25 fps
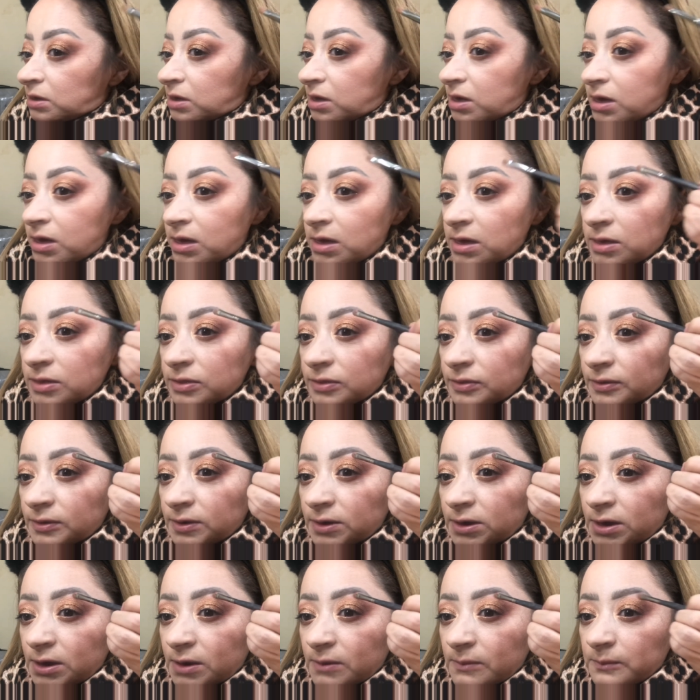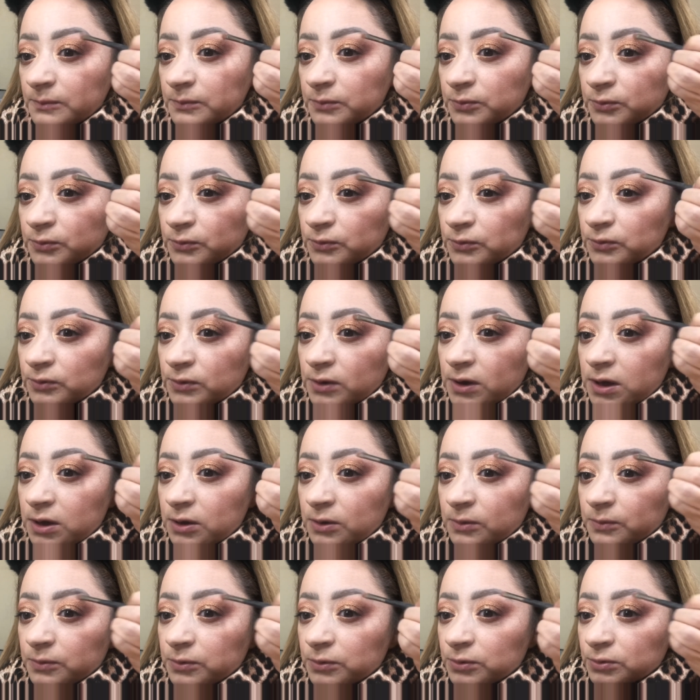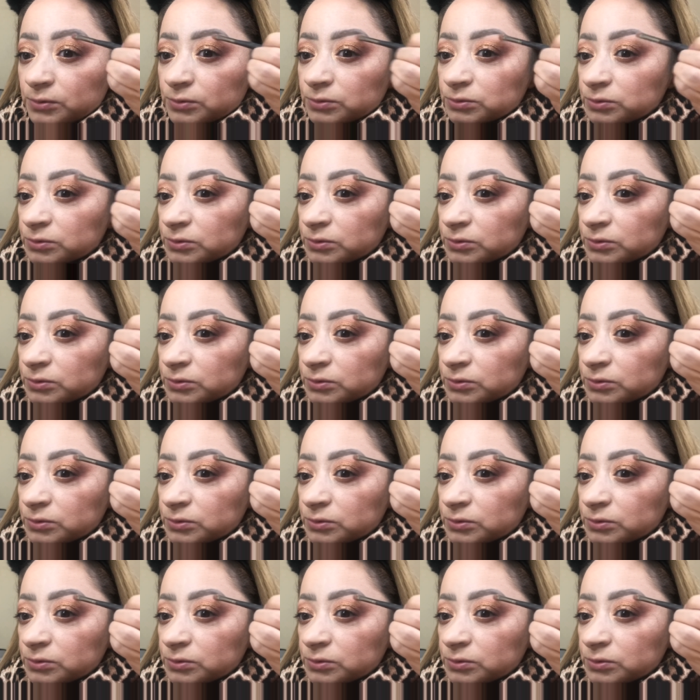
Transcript: on the brow bone.